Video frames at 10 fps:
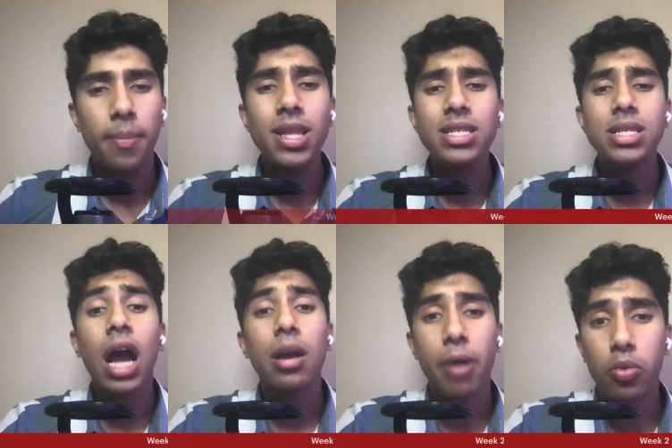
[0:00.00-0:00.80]
But let's
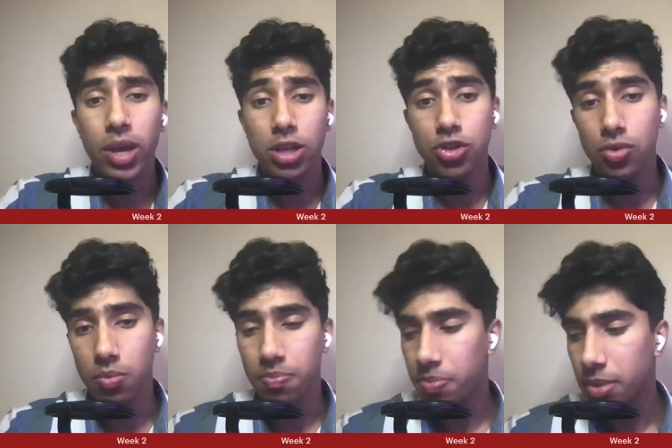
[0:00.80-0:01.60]
talk about week 2.
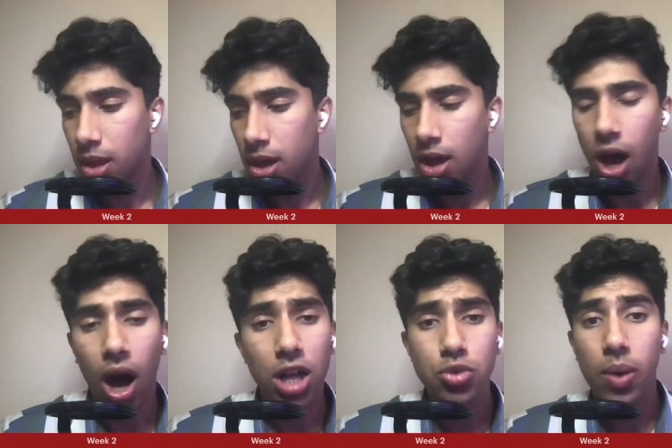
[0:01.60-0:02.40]

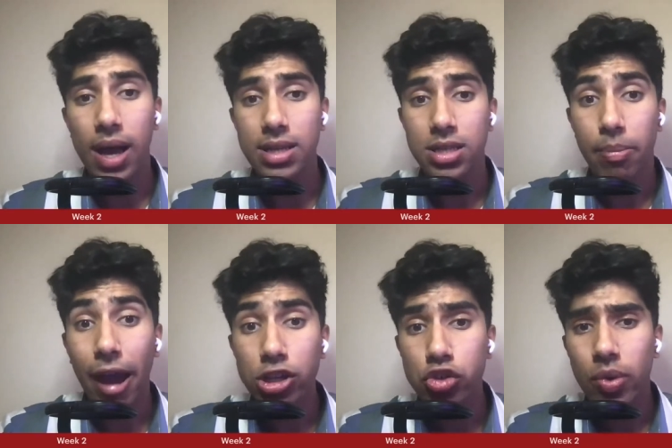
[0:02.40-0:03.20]
Odds-wise, the
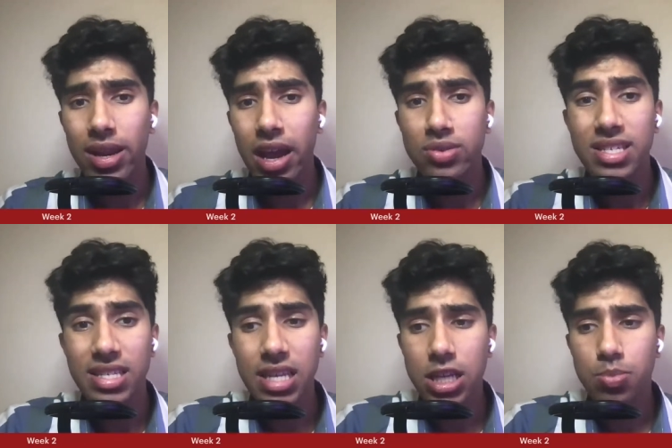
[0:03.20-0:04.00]
Badgers right now
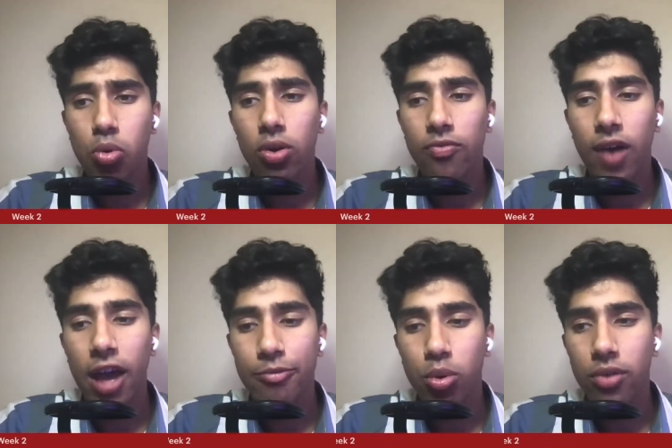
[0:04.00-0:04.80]

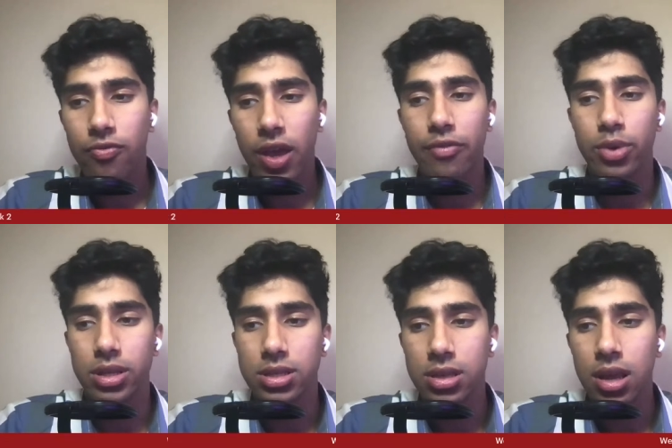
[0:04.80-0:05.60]
6.5 point
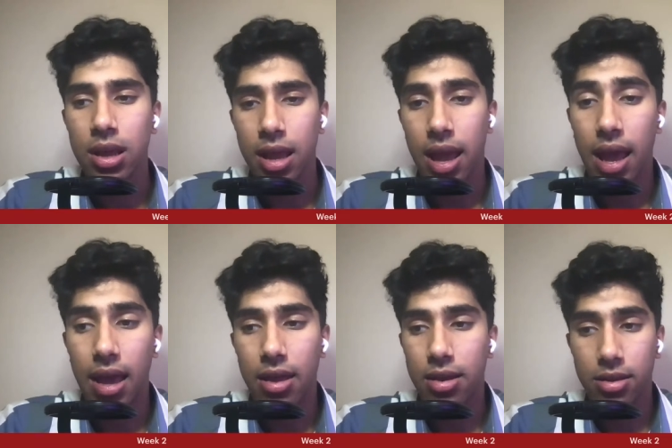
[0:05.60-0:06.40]
favorites,
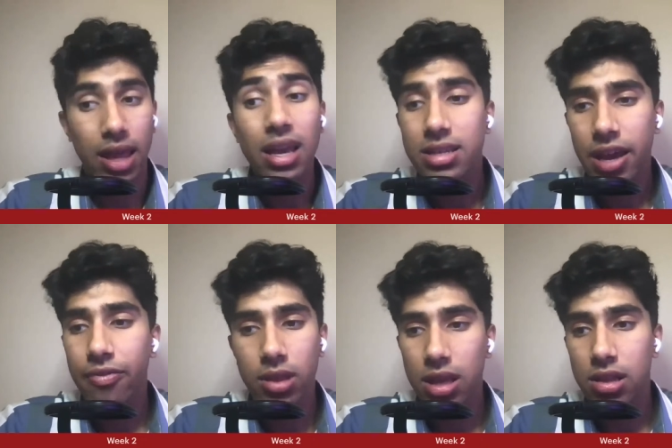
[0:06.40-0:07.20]
and they could
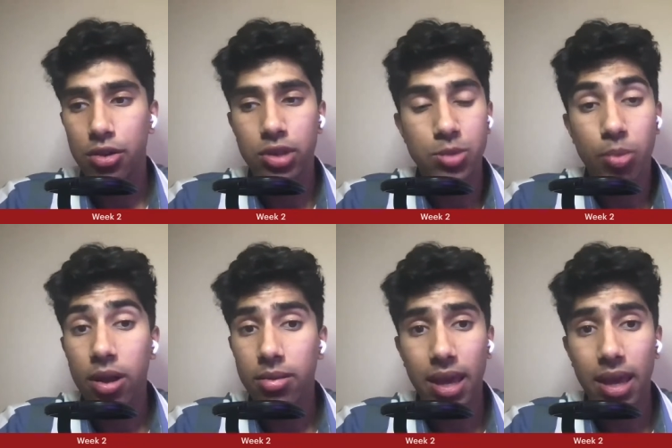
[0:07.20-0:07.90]
definitely clear the spread.